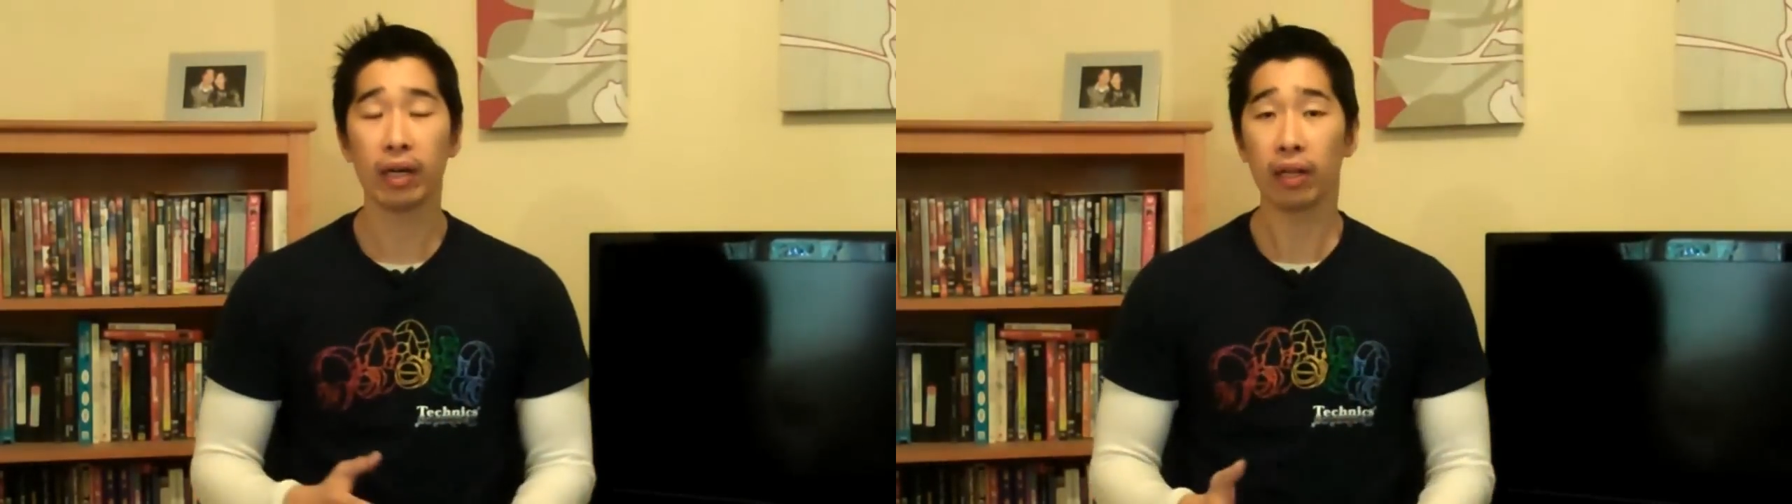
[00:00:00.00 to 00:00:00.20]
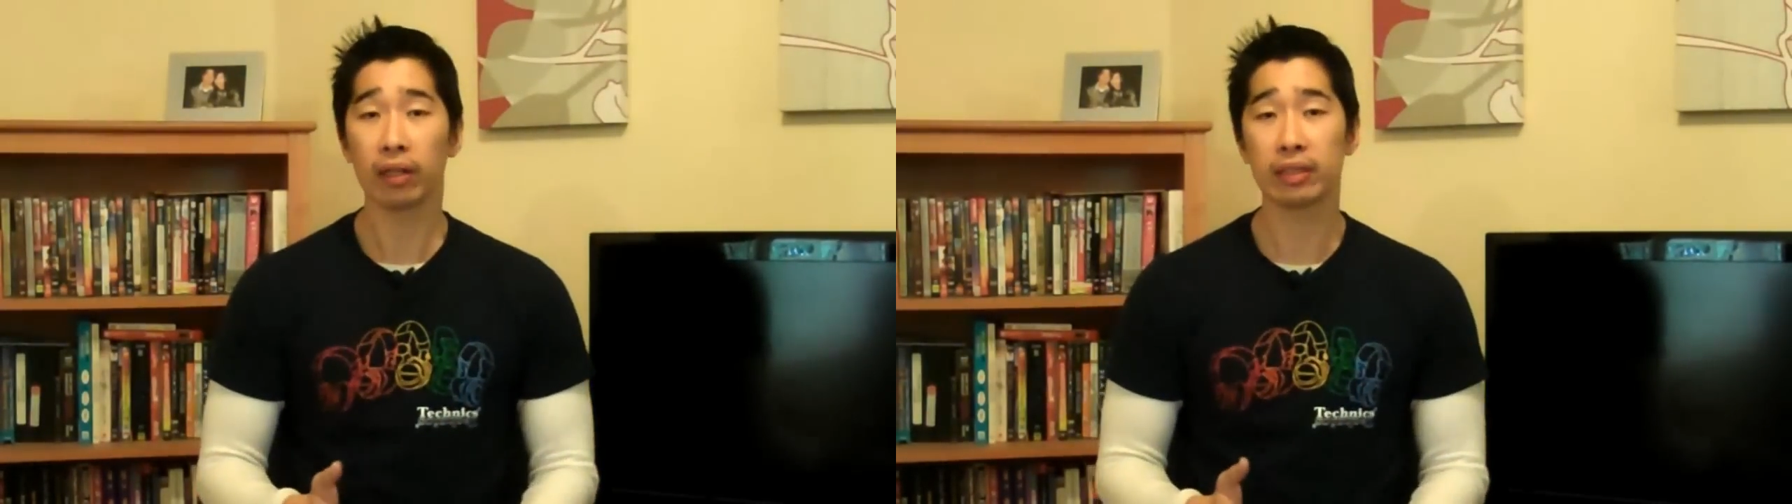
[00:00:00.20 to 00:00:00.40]

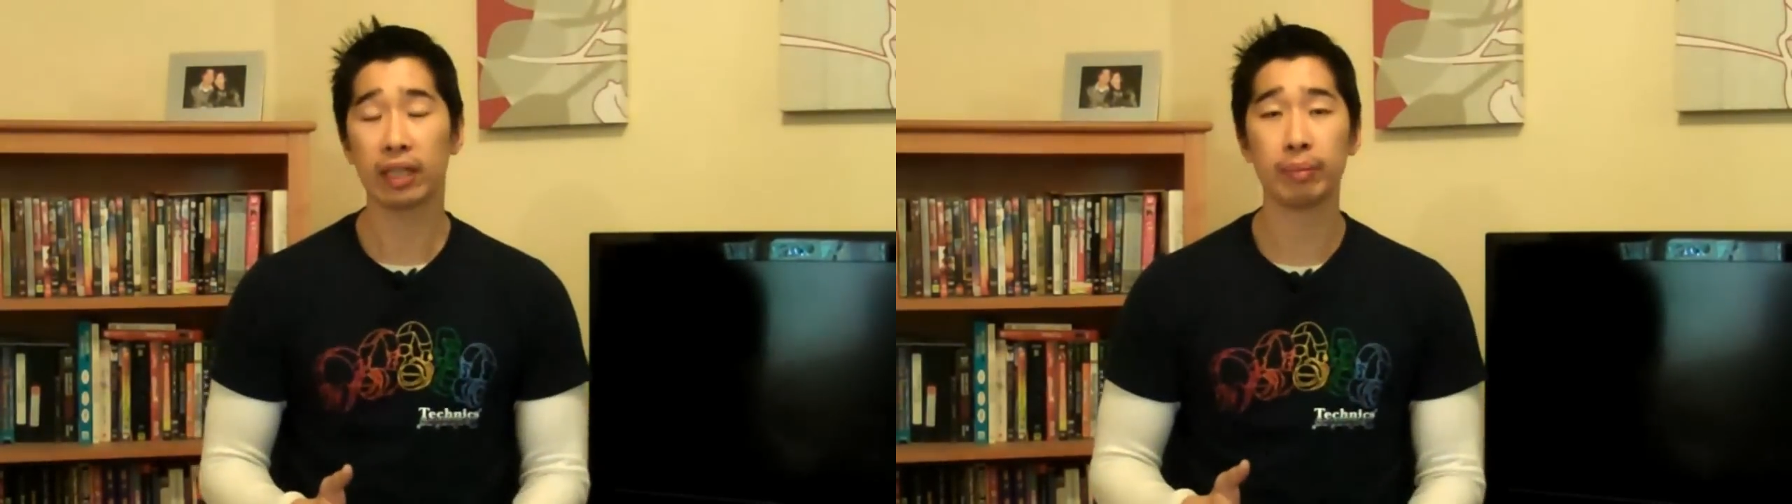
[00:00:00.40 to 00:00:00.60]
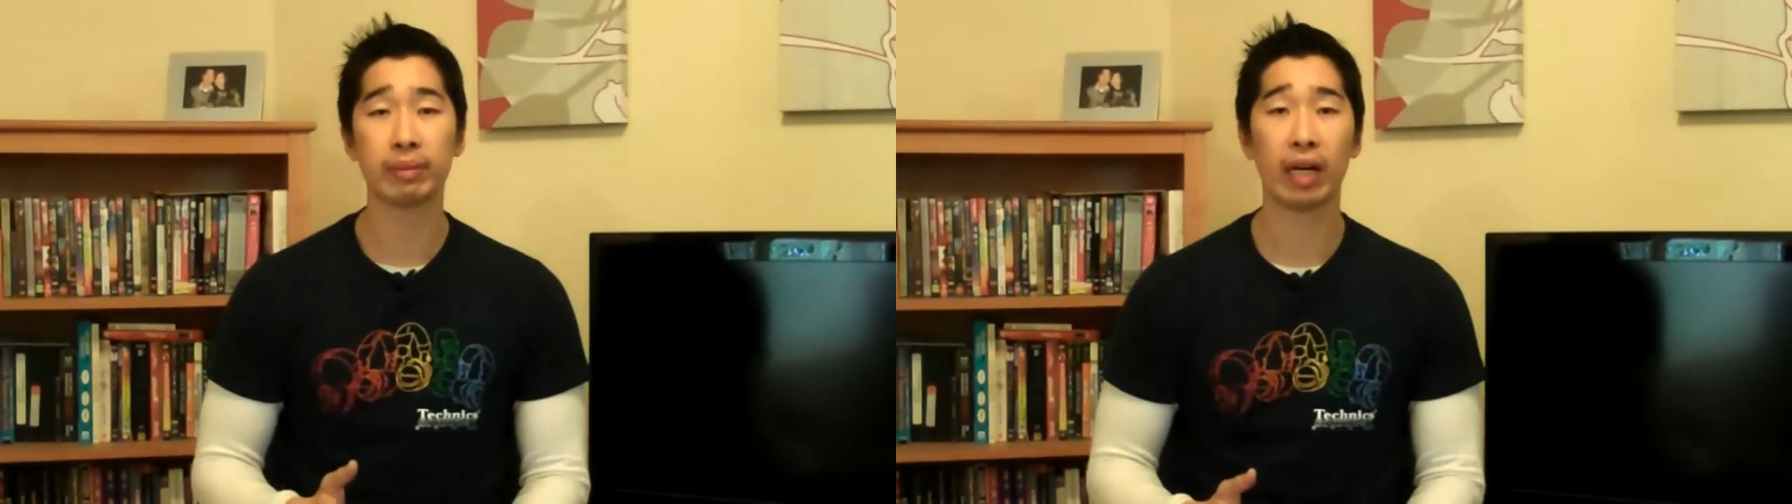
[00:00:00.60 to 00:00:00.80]
A lot of
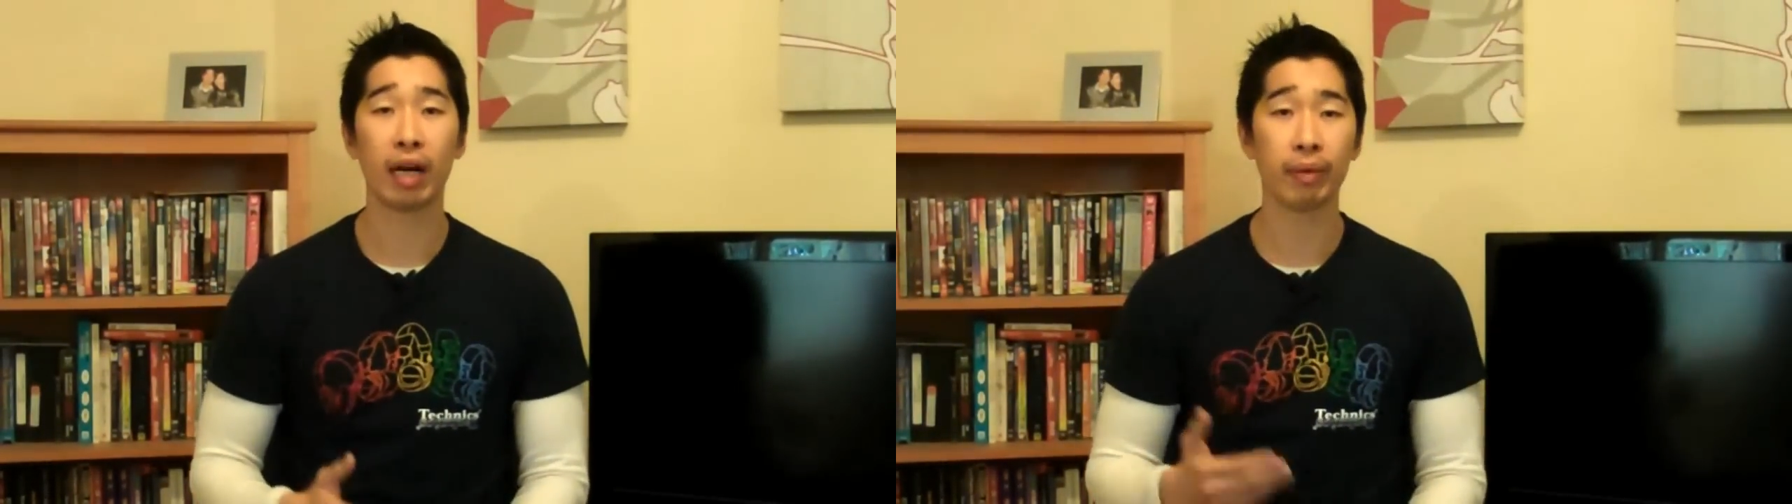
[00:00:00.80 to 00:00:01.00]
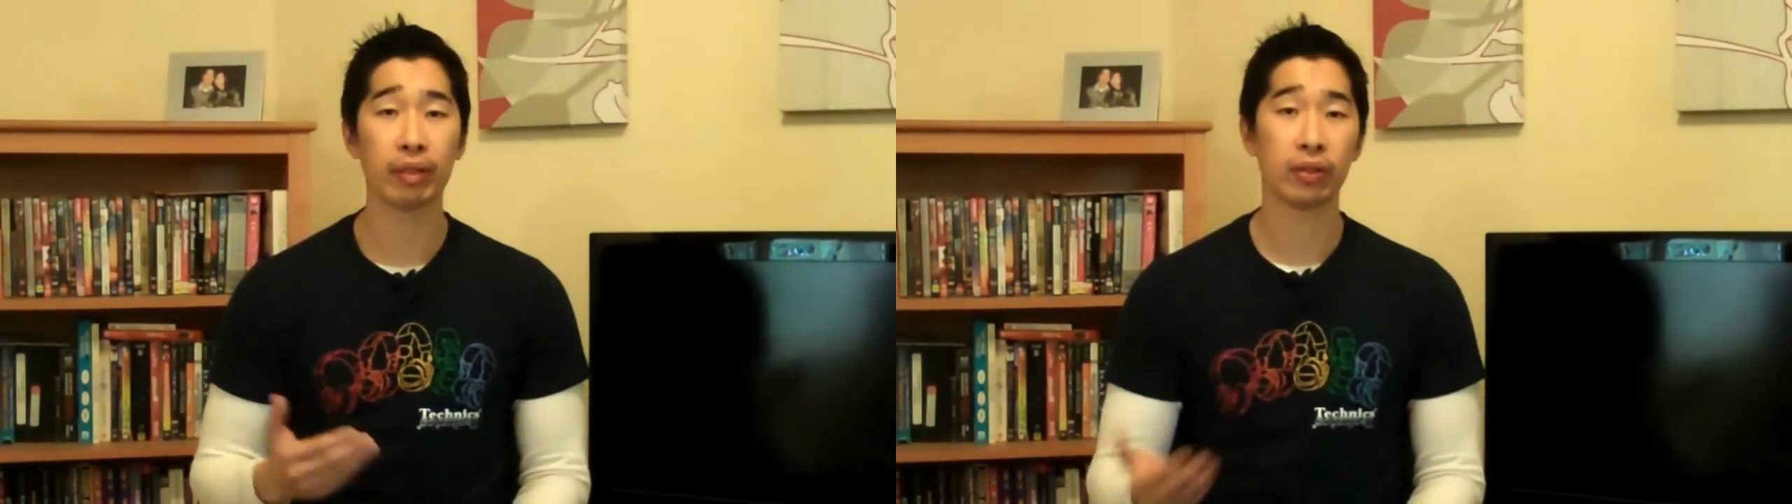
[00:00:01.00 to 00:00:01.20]
times
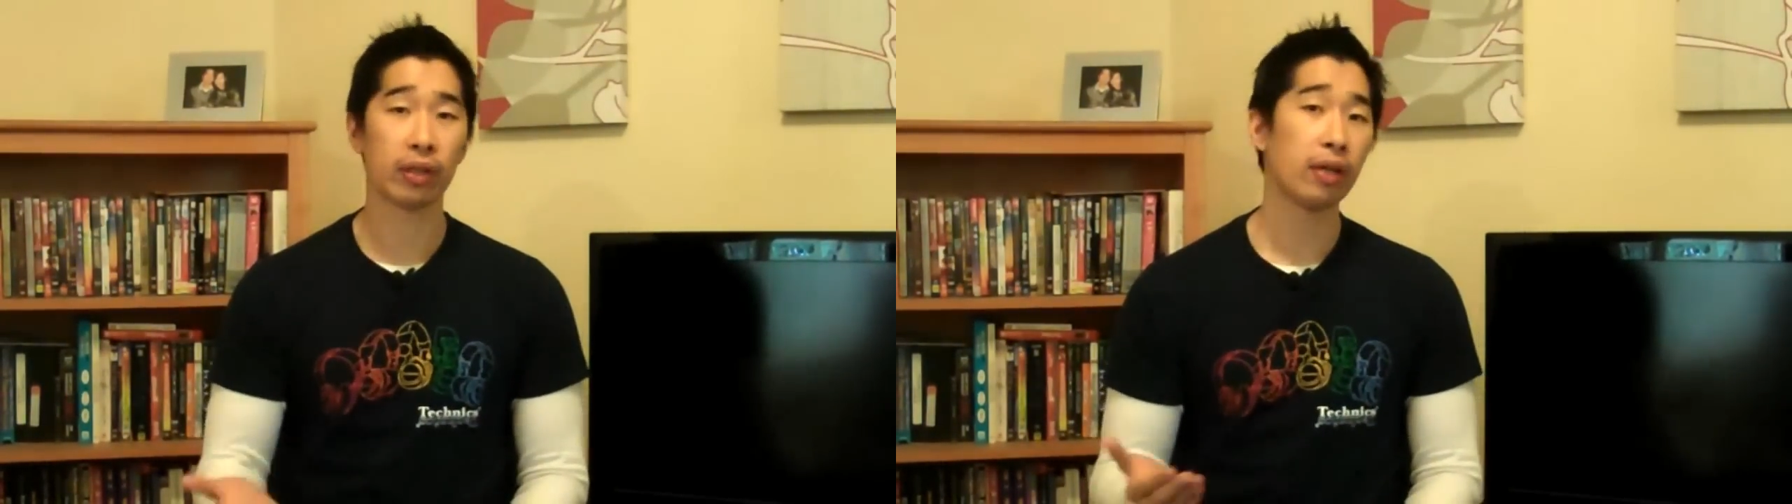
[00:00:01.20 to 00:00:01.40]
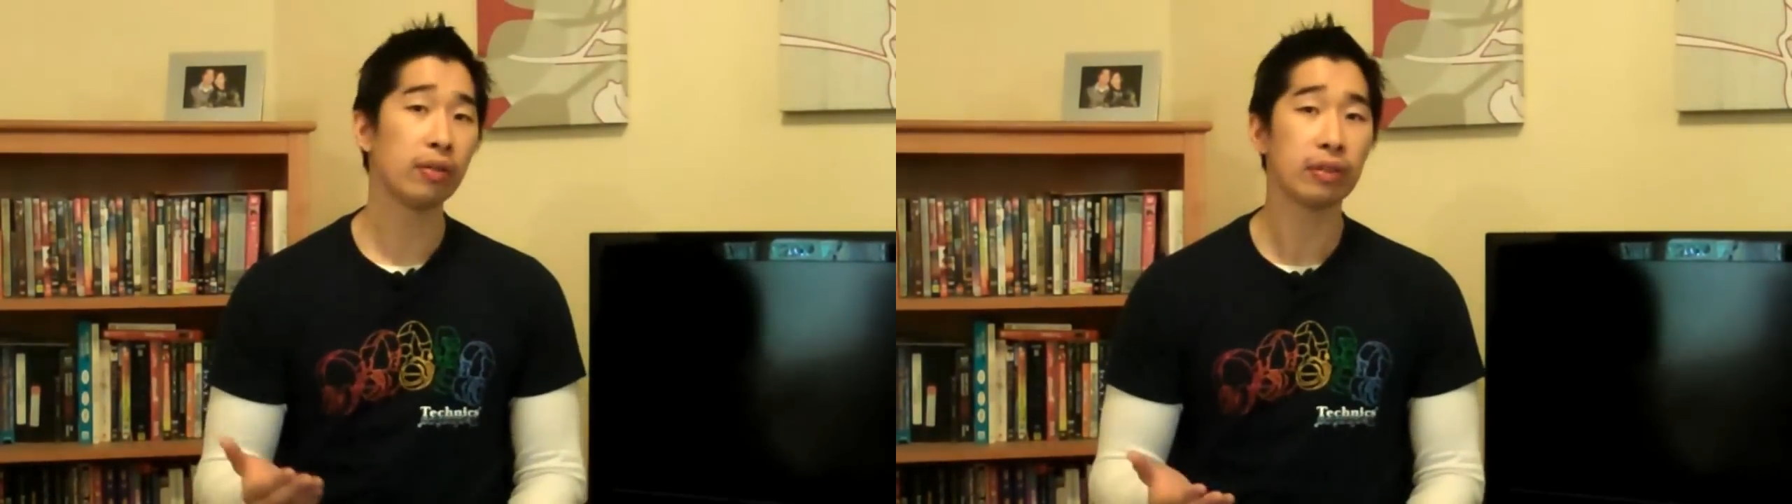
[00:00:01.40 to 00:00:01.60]
I'm on the
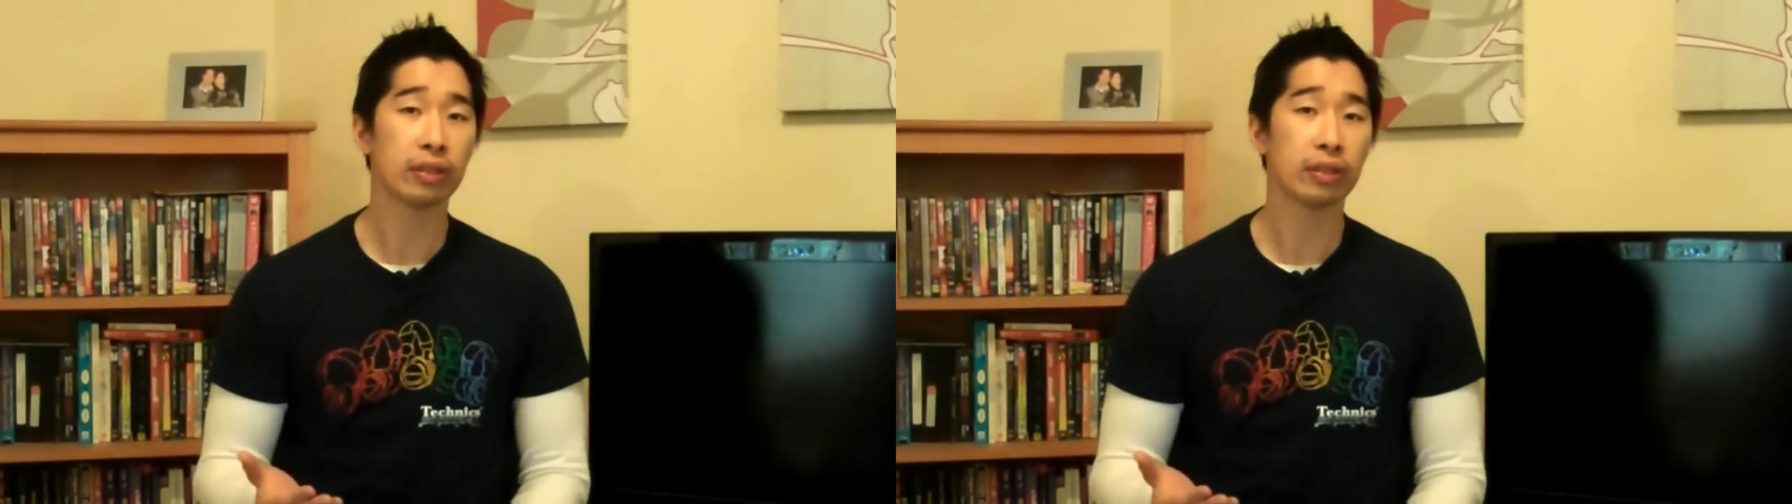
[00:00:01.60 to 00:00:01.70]
go,